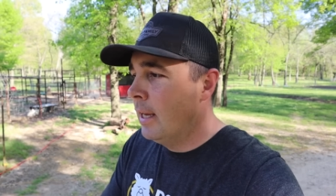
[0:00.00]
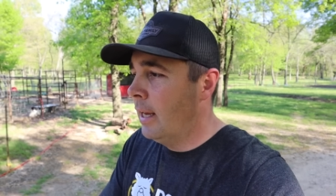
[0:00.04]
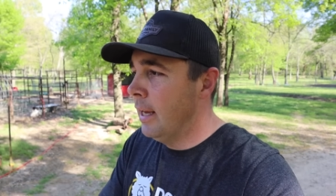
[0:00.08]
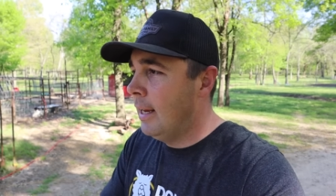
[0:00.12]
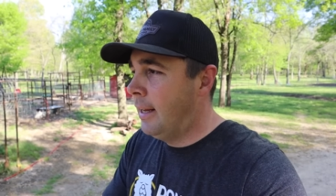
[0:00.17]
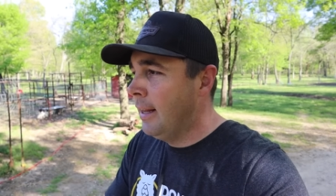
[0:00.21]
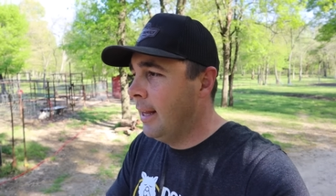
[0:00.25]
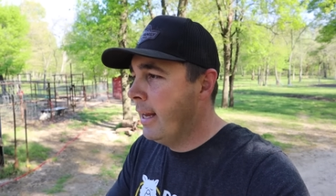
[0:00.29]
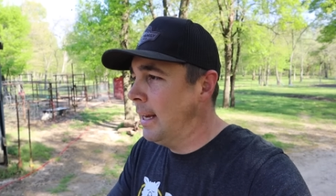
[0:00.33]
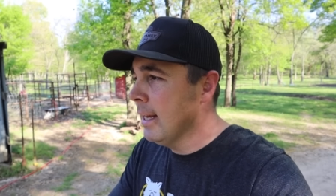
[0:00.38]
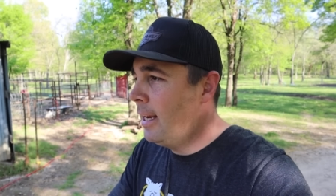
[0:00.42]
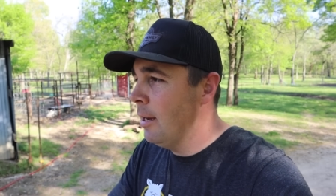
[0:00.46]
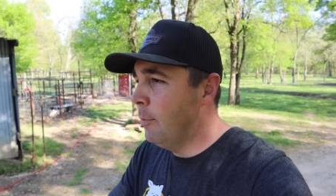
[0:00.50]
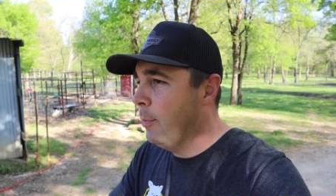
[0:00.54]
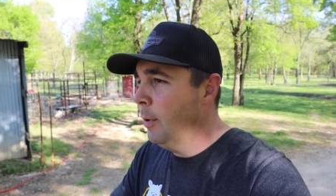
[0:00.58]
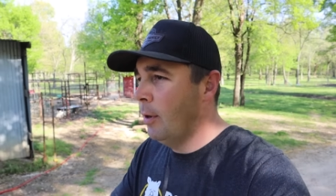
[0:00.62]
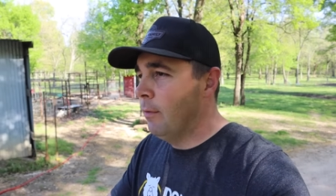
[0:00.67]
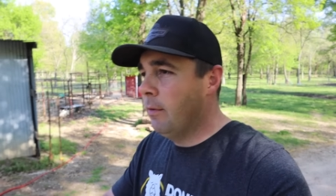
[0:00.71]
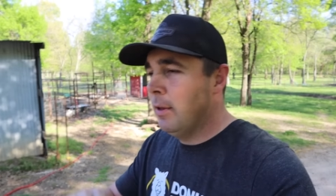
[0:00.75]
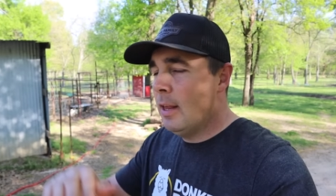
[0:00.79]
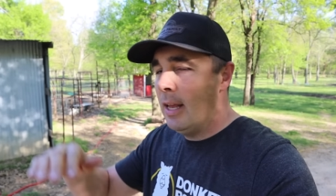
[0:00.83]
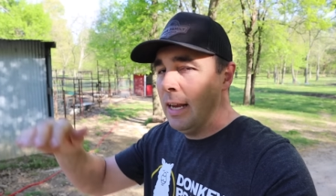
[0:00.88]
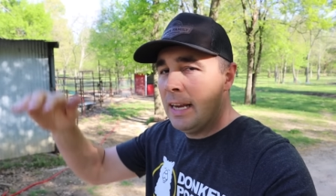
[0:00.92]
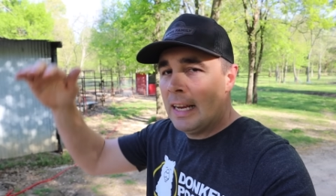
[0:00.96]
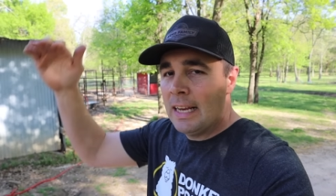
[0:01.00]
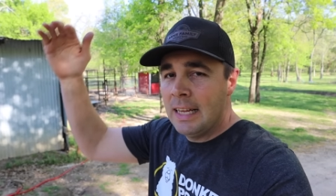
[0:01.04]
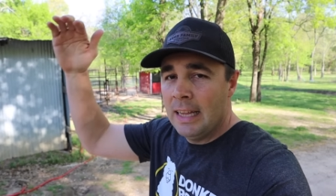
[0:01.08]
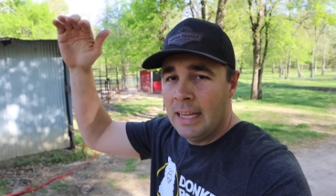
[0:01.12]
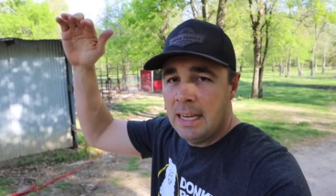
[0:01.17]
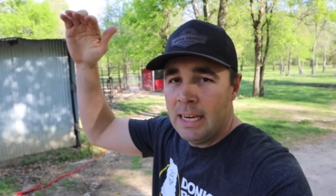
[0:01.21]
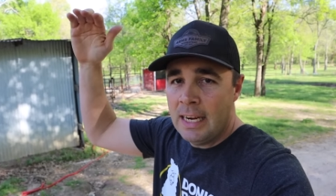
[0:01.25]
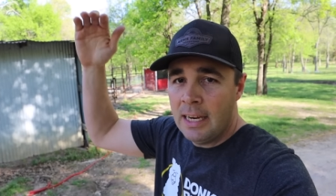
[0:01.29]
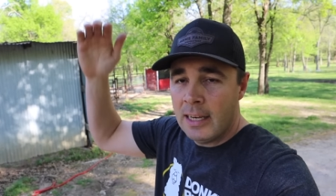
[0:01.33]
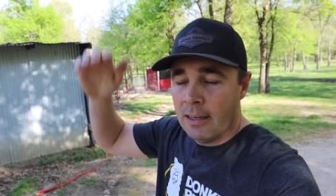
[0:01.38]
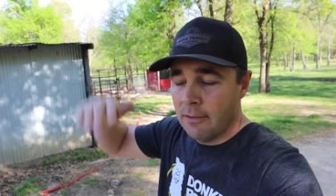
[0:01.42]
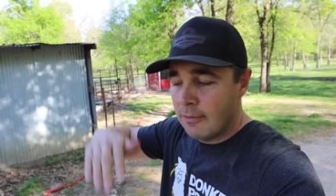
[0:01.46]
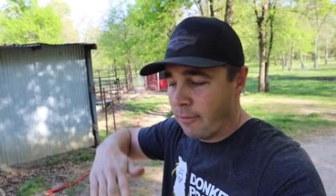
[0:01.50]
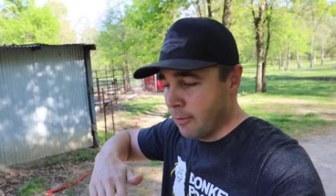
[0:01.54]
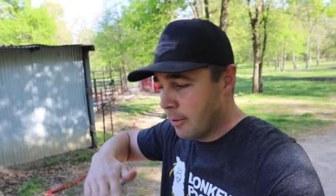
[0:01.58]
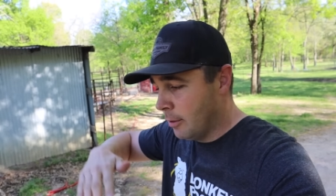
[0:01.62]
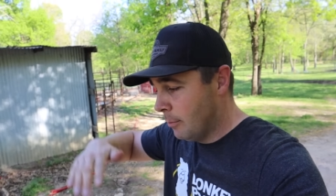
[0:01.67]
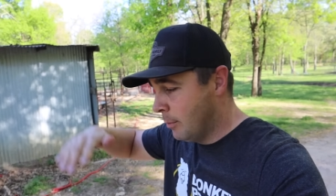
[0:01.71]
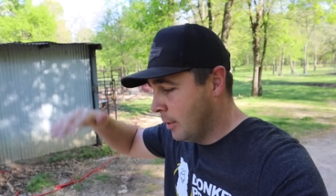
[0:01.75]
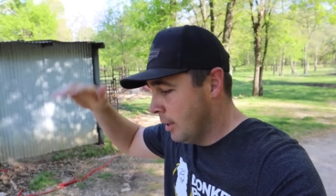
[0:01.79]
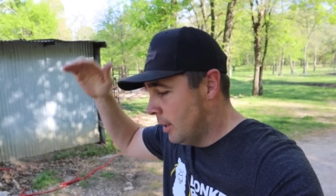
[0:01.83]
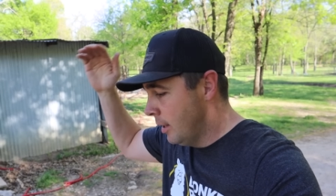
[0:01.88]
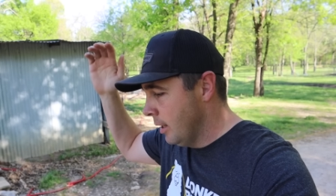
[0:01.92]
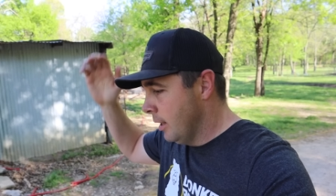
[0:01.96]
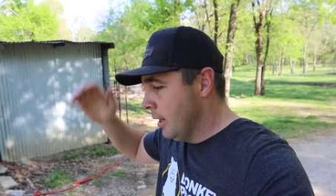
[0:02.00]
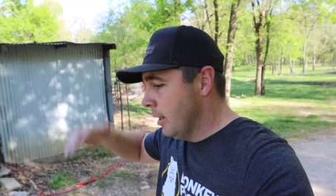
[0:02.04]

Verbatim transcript: and they keep everything clean from